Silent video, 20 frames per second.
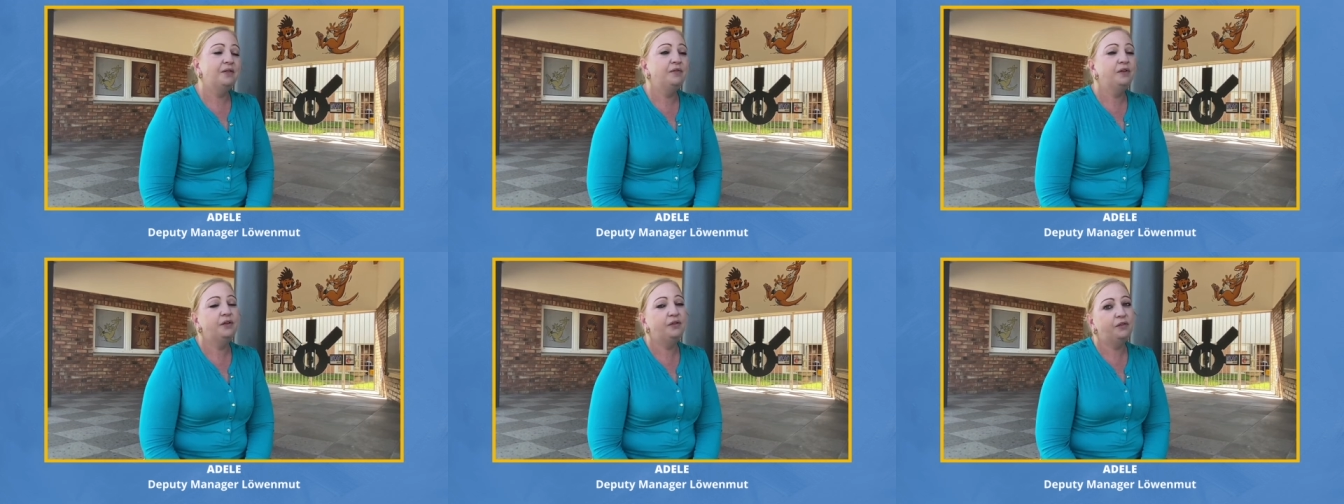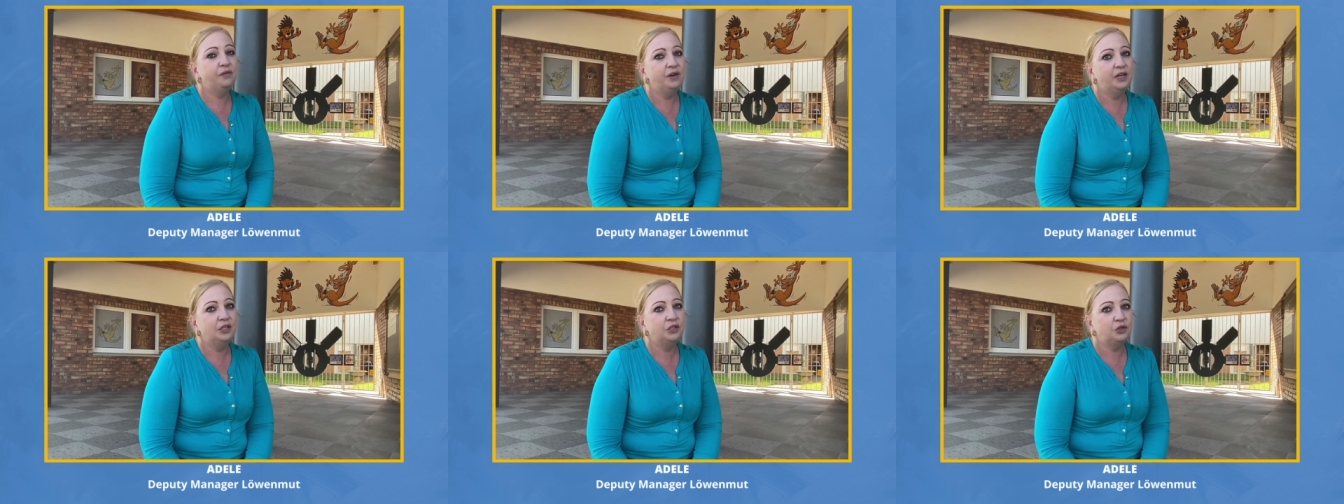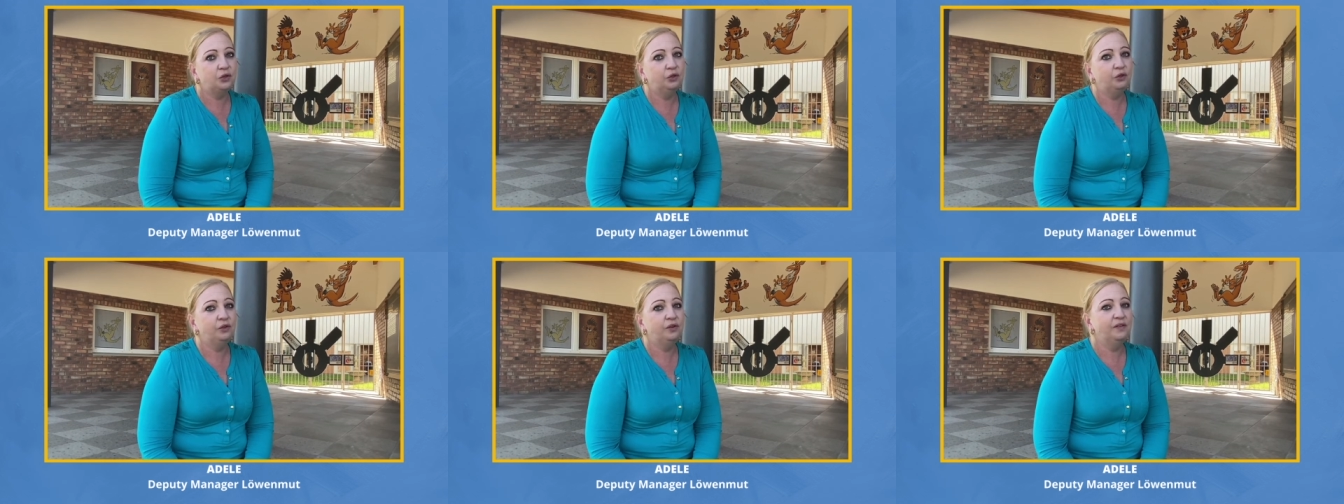every three
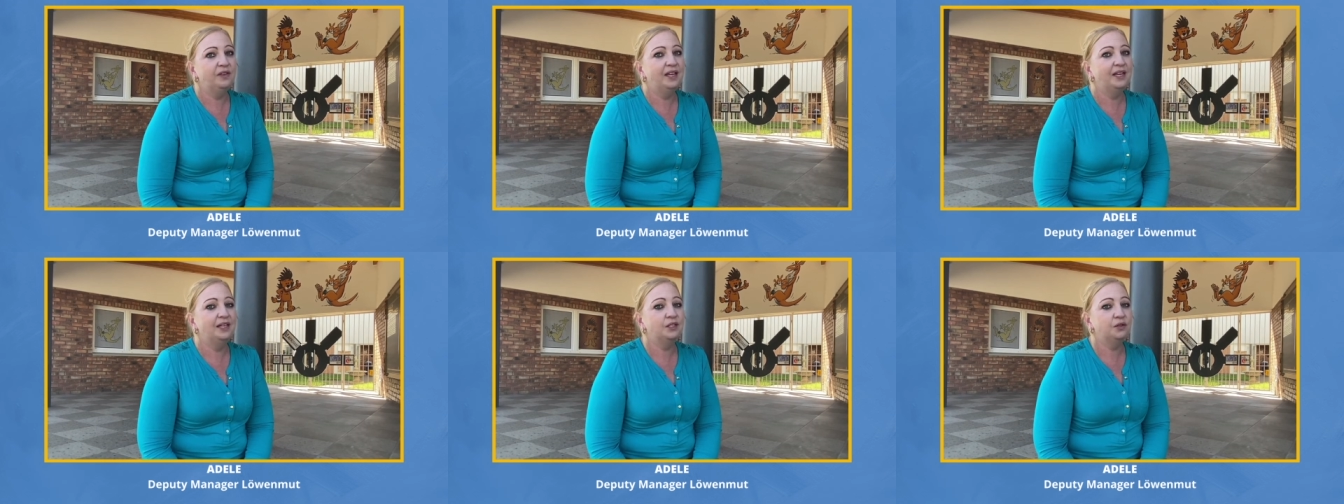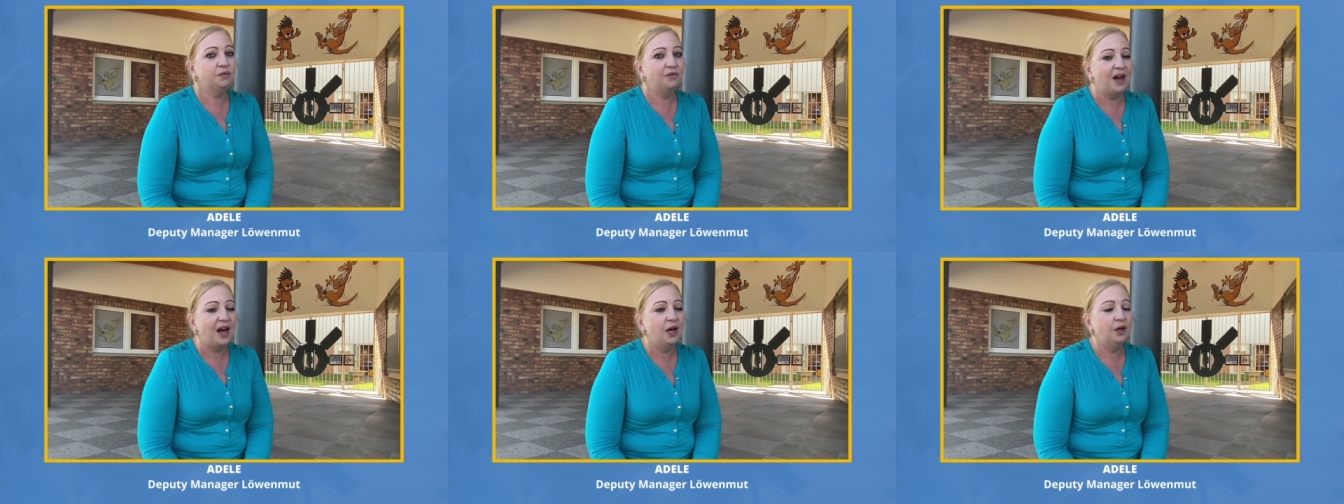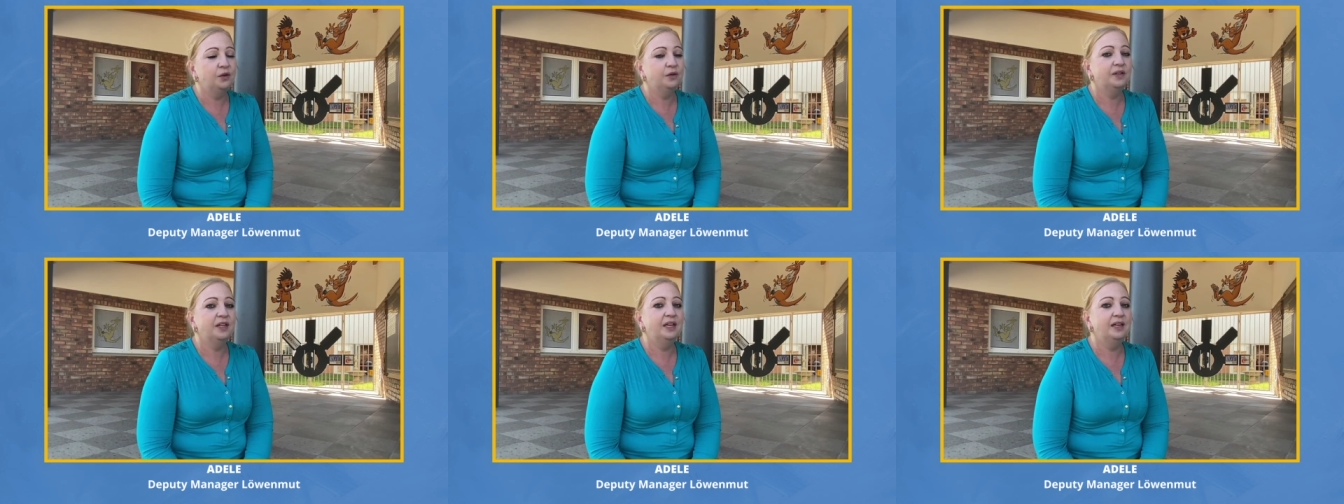children that is
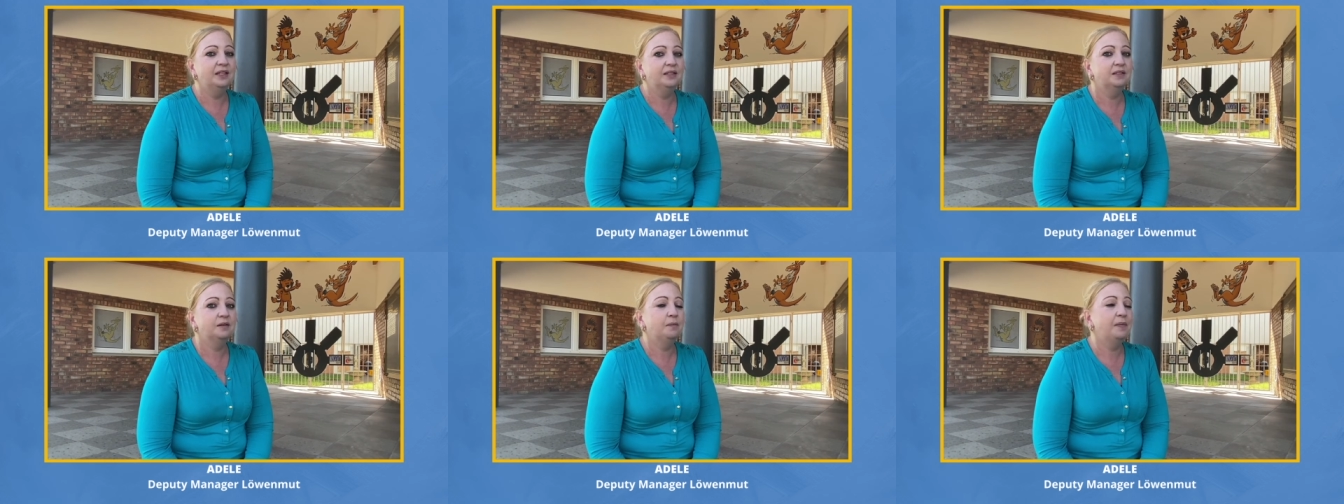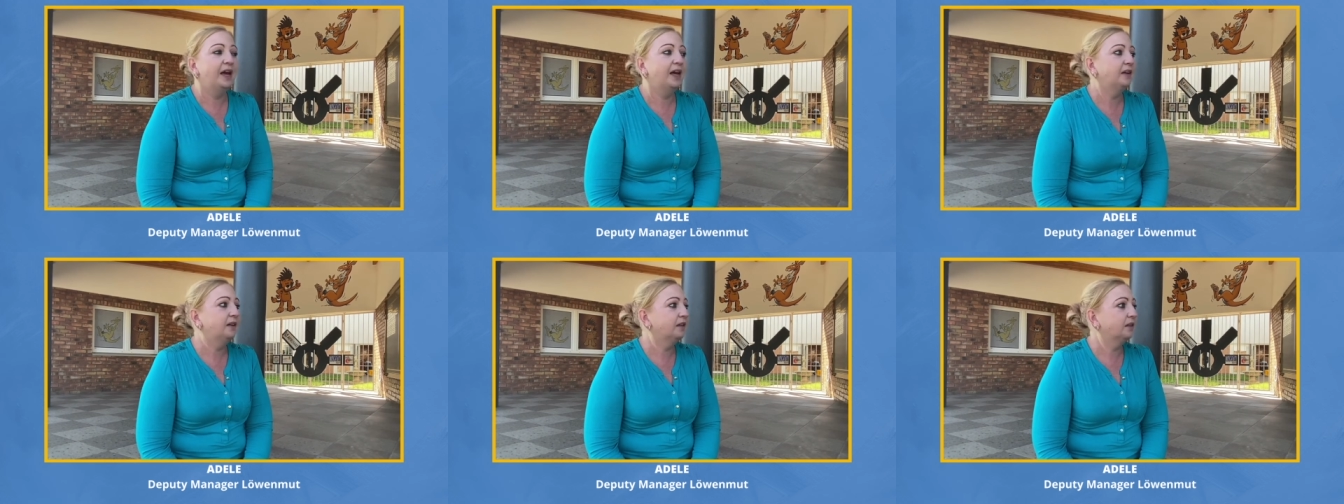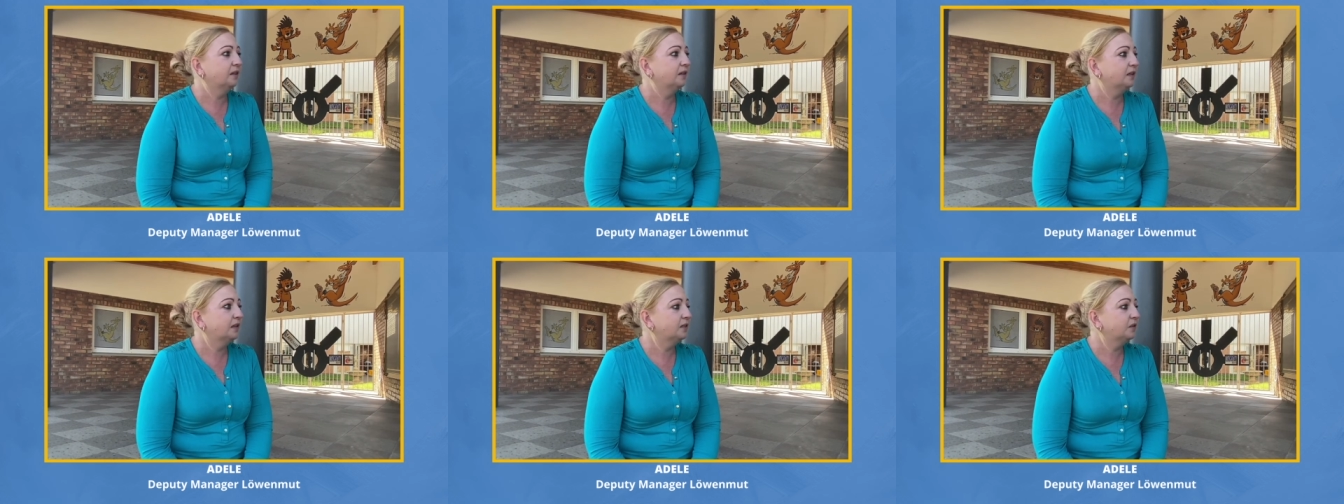found that is
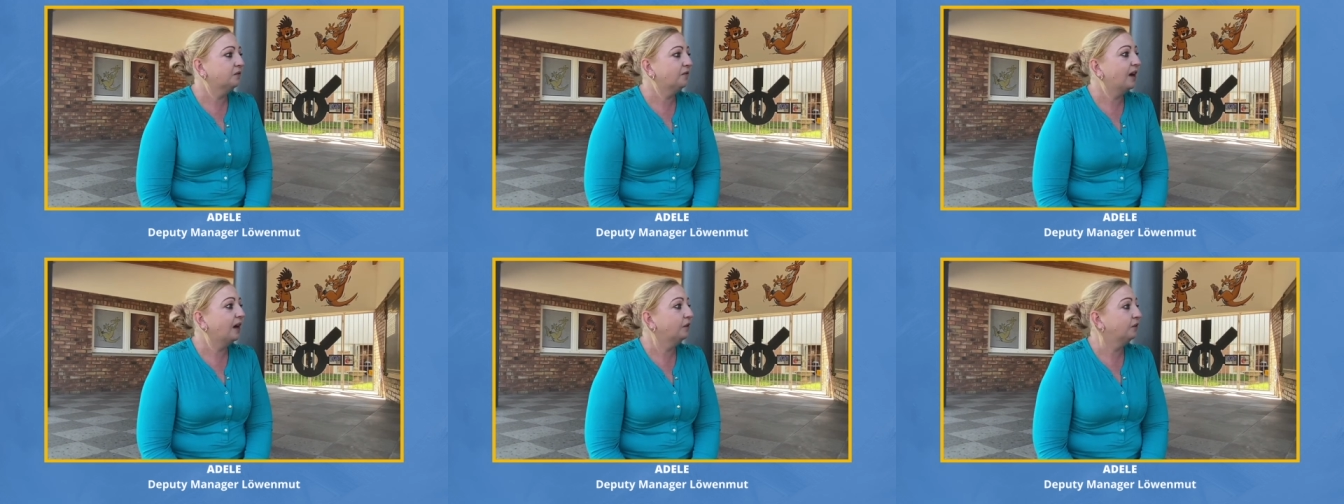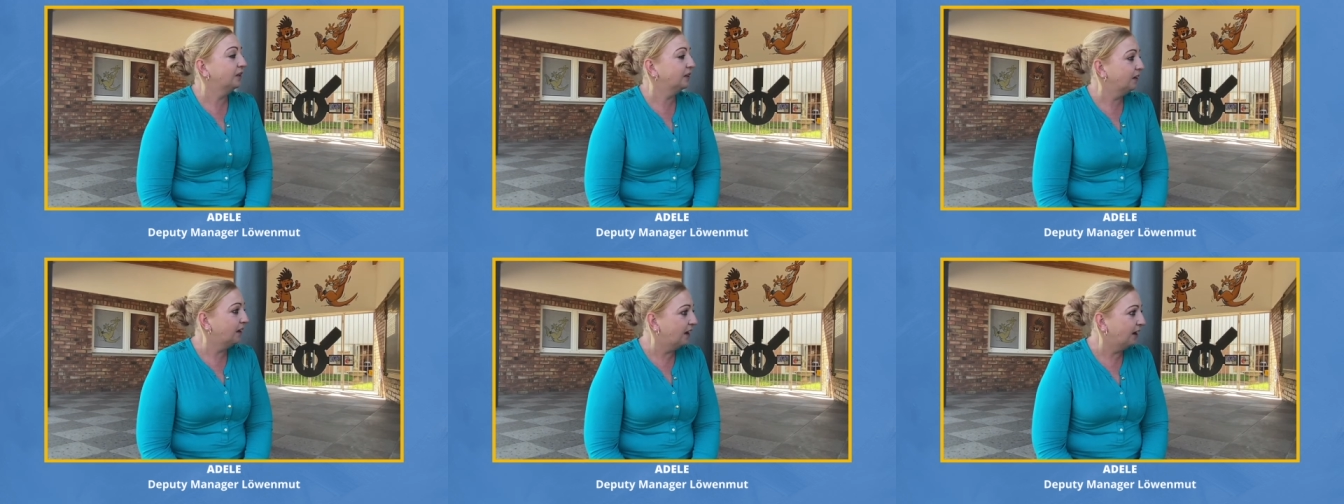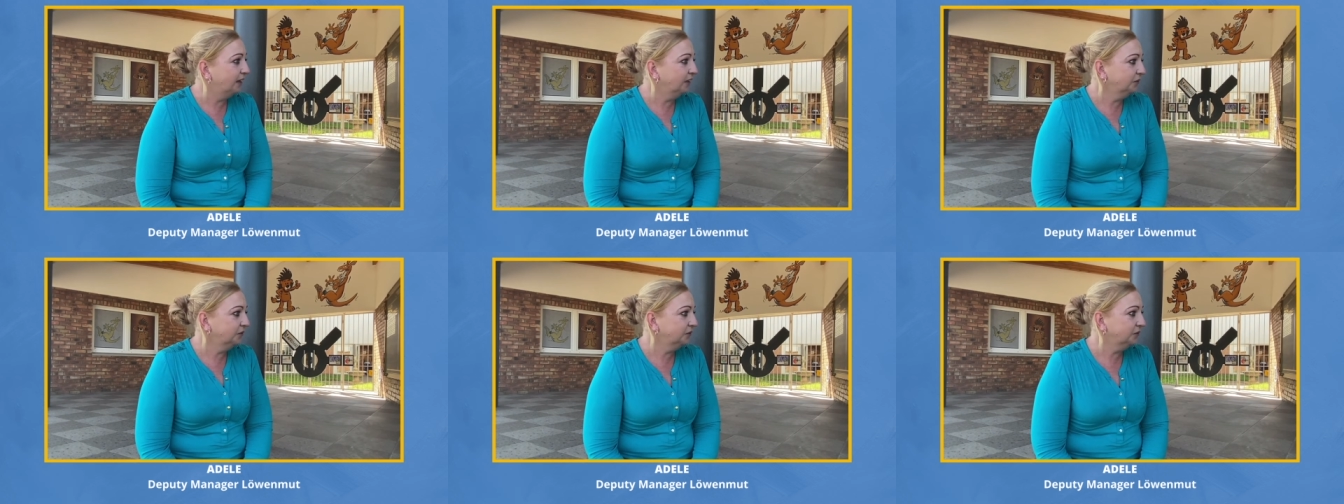abandoned is found
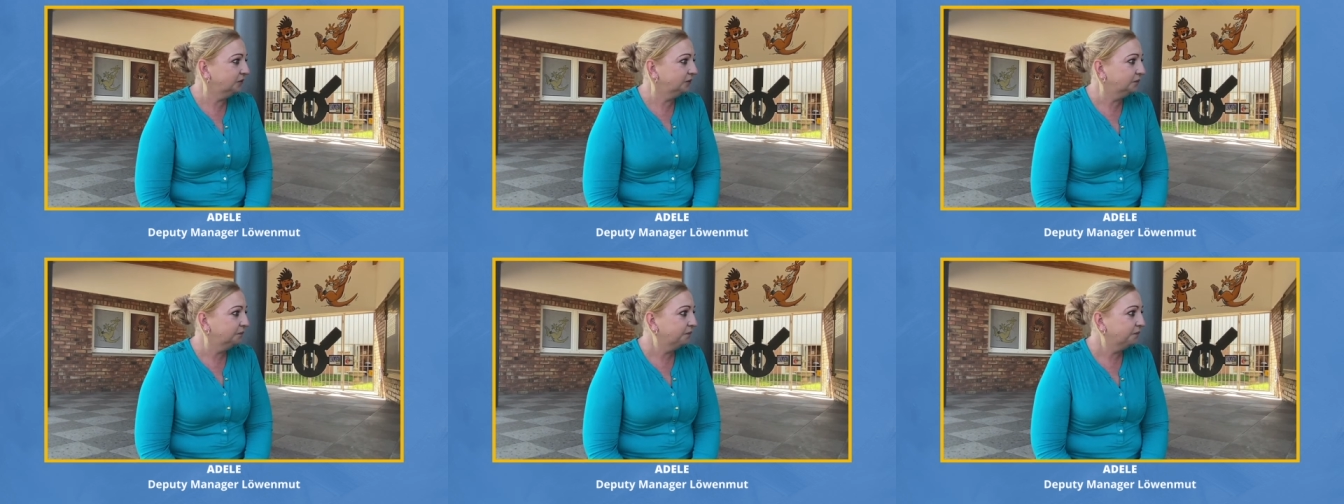alive.